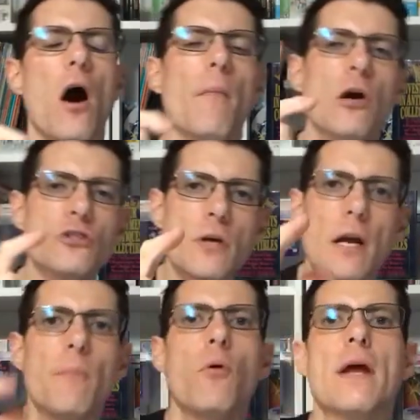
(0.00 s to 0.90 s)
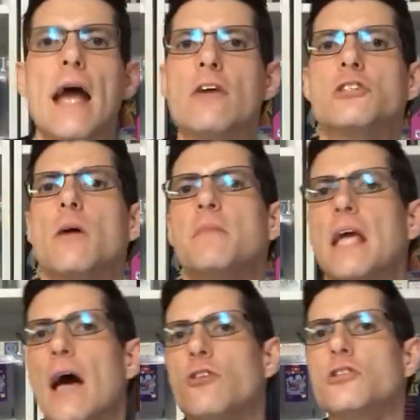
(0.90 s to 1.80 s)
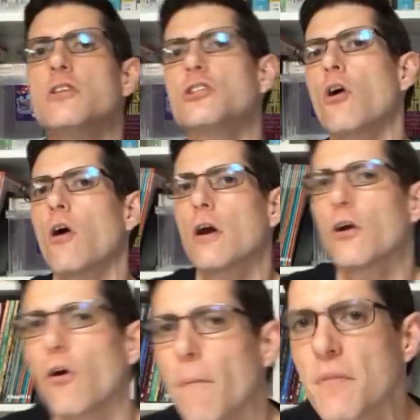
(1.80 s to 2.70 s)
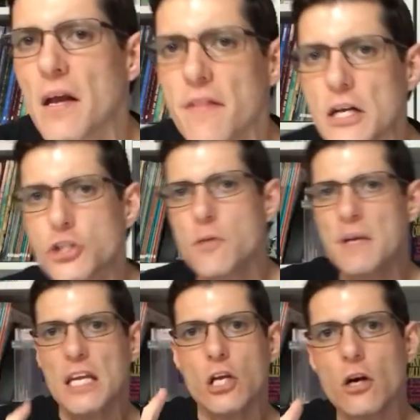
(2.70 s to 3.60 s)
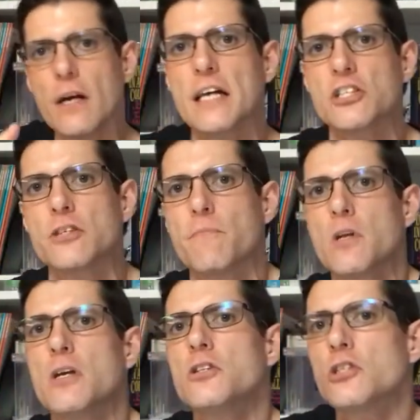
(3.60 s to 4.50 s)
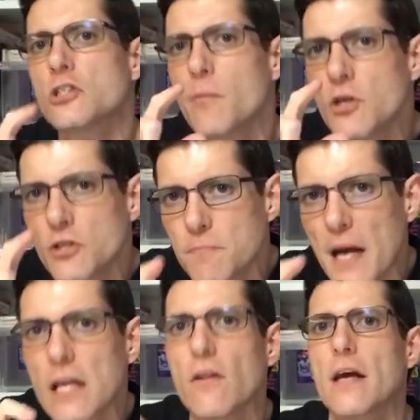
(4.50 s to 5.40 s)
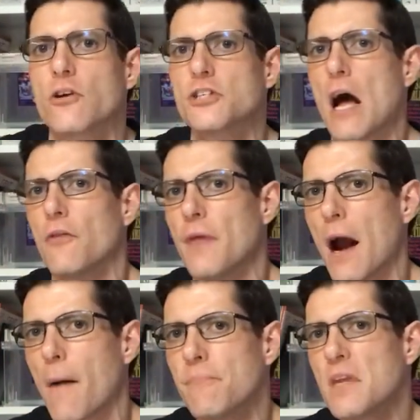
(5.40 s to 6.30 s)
I'm also going to point out something else in this article that should be curious to some of you speculators out there.